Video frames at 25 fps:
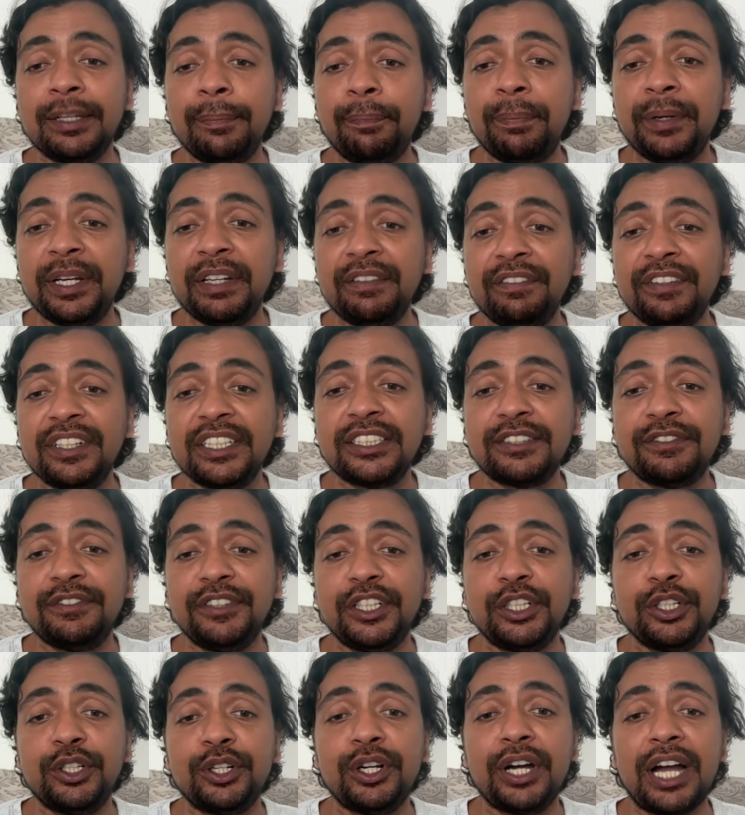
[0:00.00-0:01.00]
previous
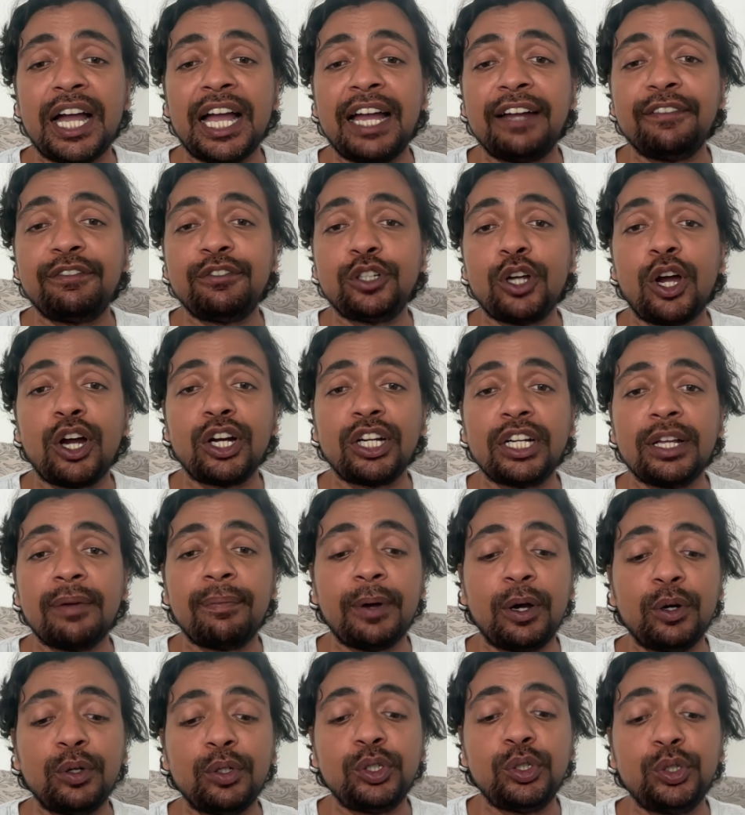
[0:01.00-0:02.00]
video I have talked
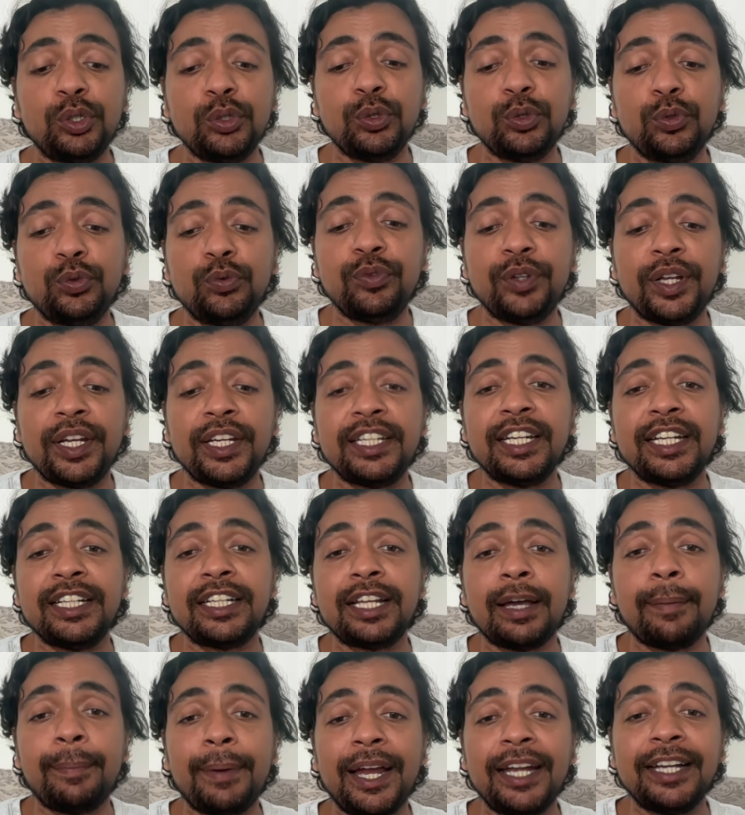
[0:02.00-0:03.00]
about two-way
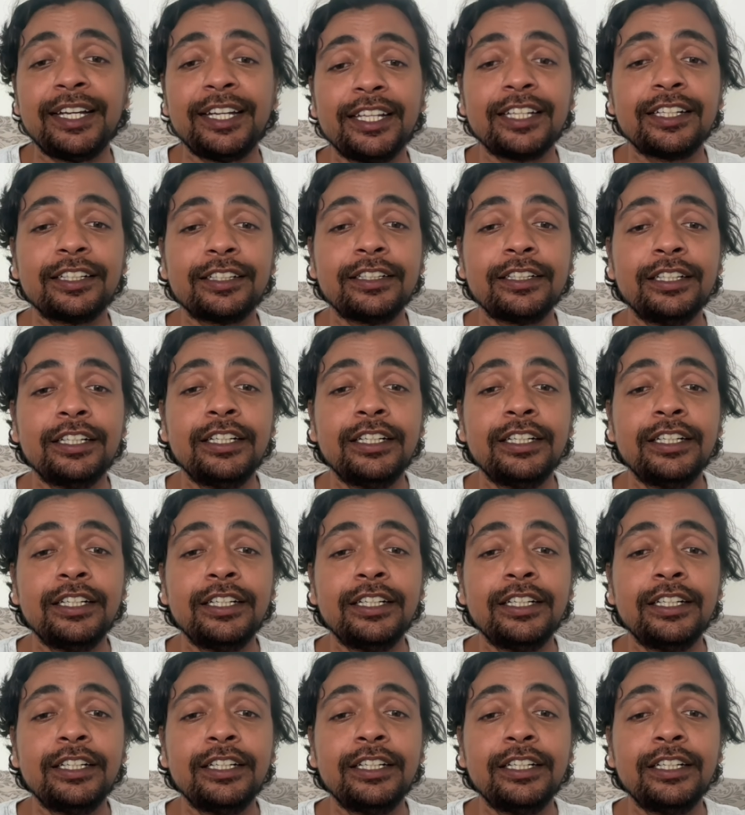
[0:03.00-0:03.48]
data binding.